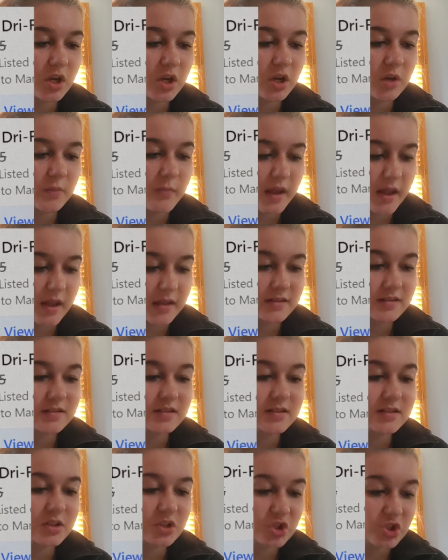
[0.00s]

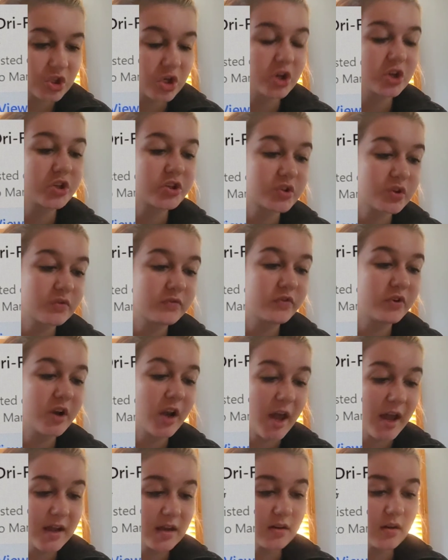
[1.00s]
men's shirt sold for
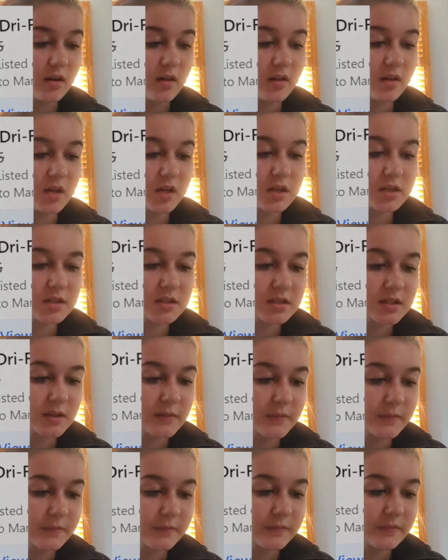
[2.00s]
$9.
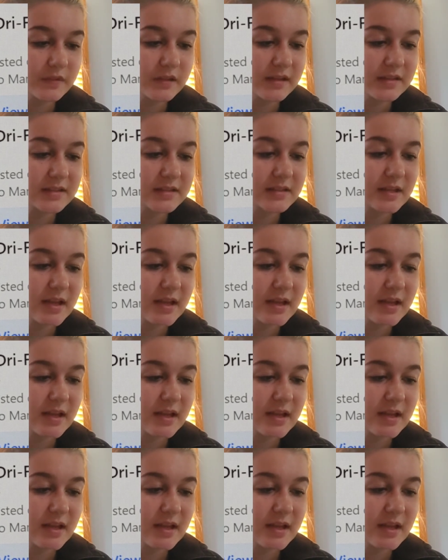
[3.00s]
This